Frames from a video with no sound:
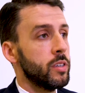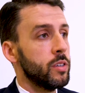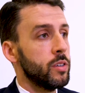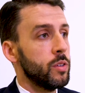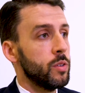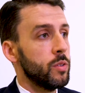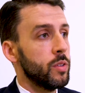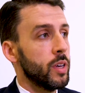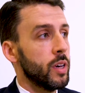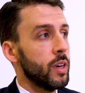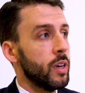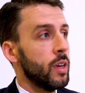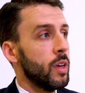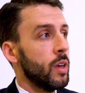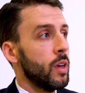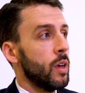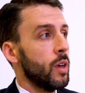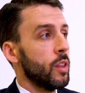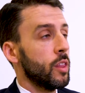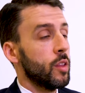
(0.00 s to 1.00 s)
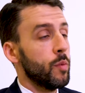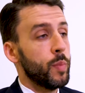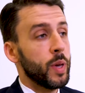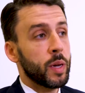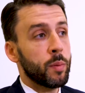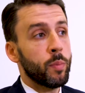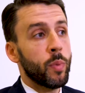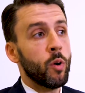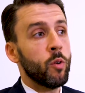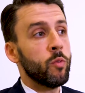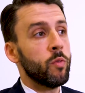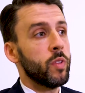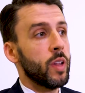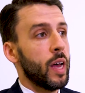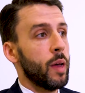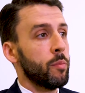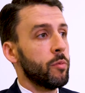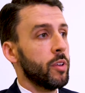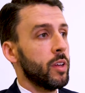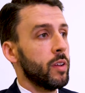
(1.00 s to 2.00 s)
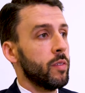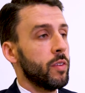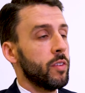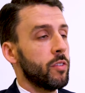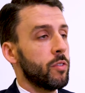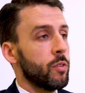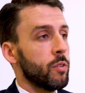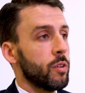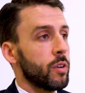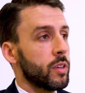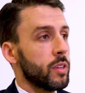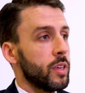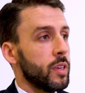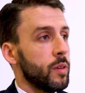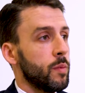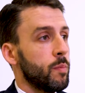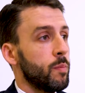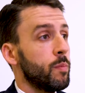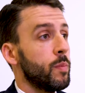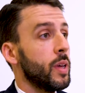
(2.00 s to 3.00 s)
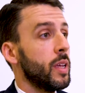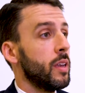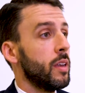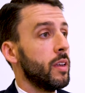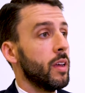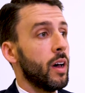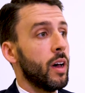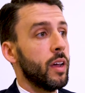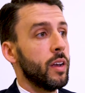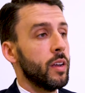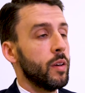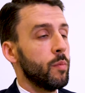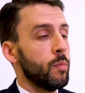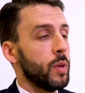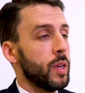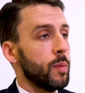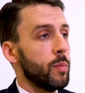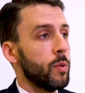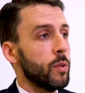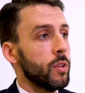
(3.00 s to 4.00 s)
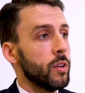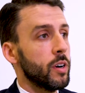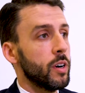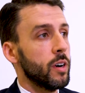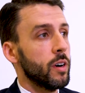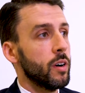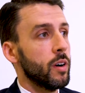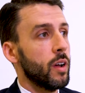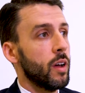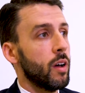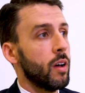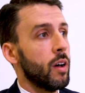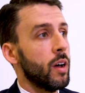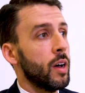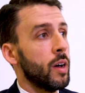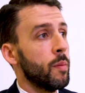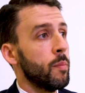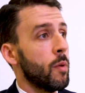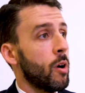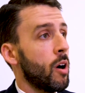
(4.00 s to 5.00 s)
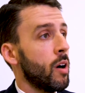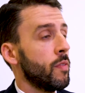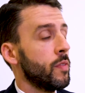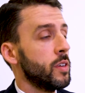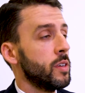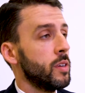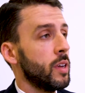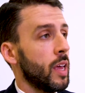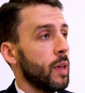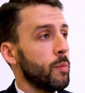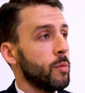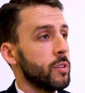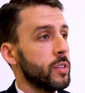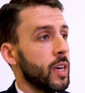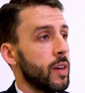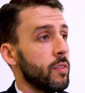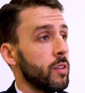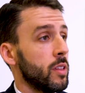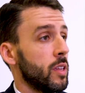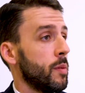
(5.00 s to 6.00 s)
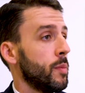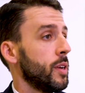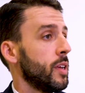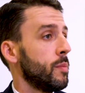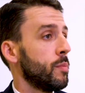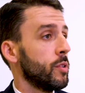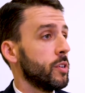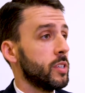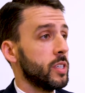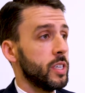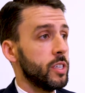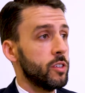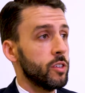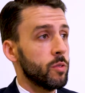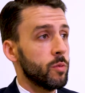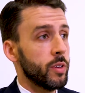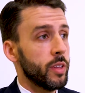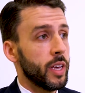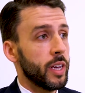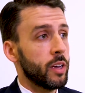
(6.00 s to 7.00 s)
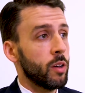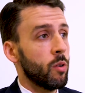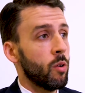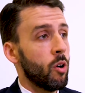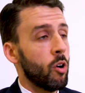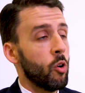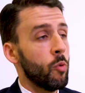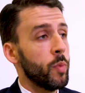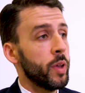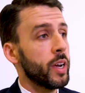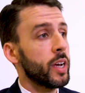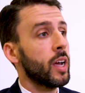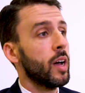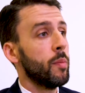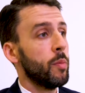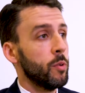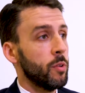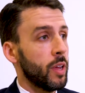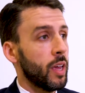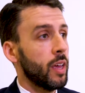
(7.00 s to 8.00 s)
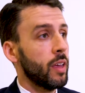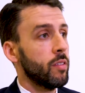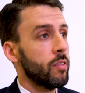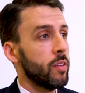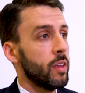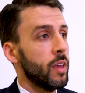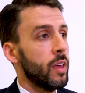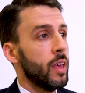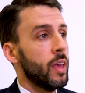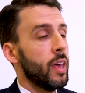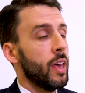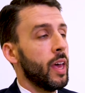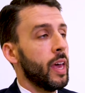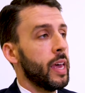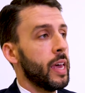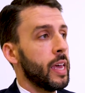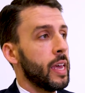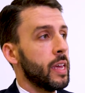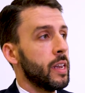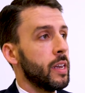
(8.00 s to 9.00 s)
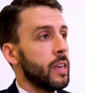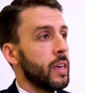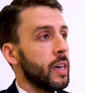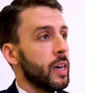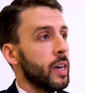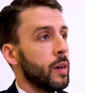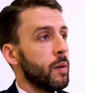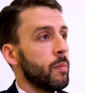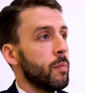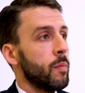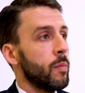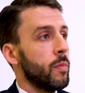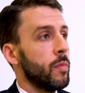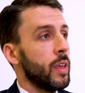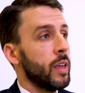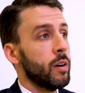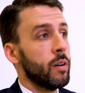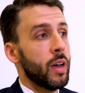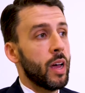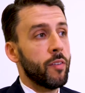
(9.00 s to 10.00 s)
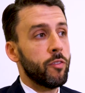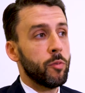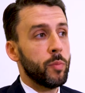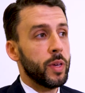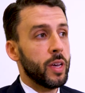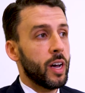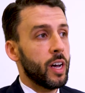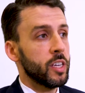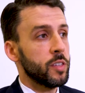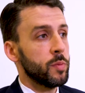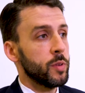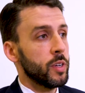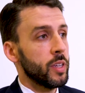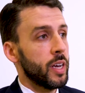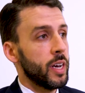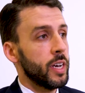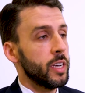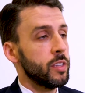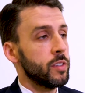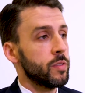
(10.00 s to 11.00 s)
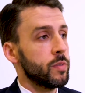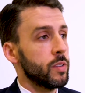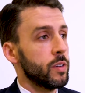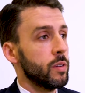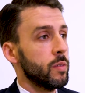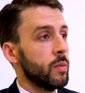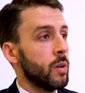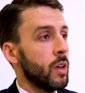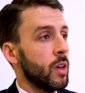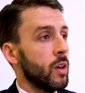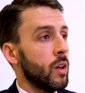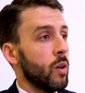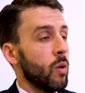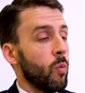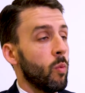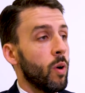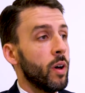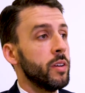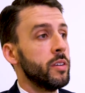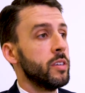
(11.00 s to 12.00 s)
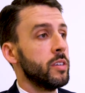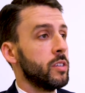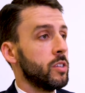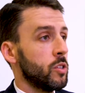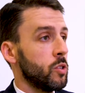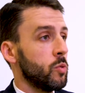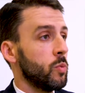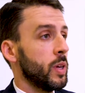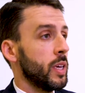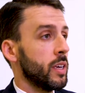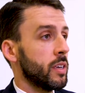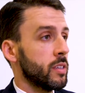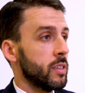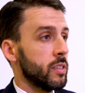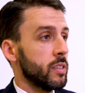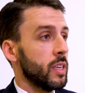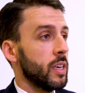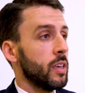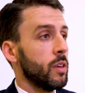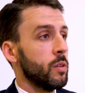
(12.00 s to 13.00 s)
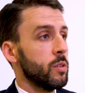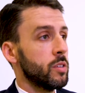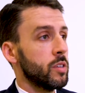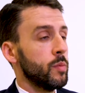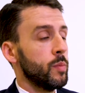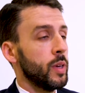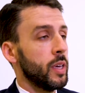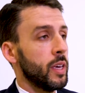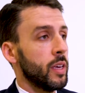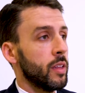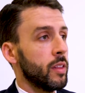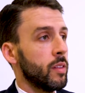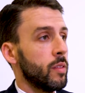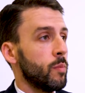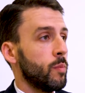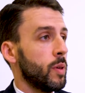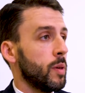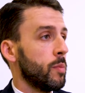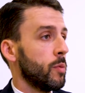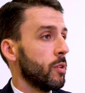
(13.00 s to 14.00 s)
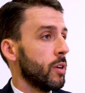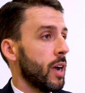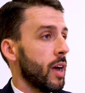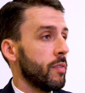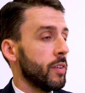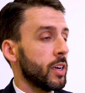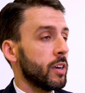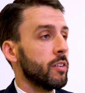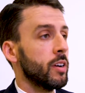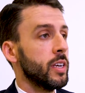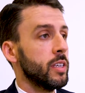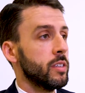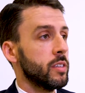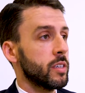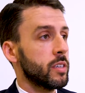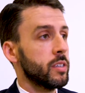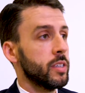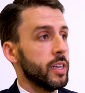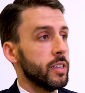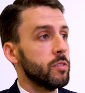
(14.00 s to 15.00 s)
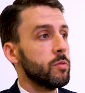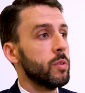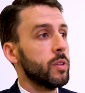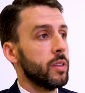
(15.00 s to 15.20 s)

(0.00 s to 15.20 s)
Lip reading: to do the big bone flaps that have historically been done, and people are often able to have a limited procedure where they go home in a couple days and they don't have to be hospitalized for 1 to 2 weeks as they used to be, and people are having great success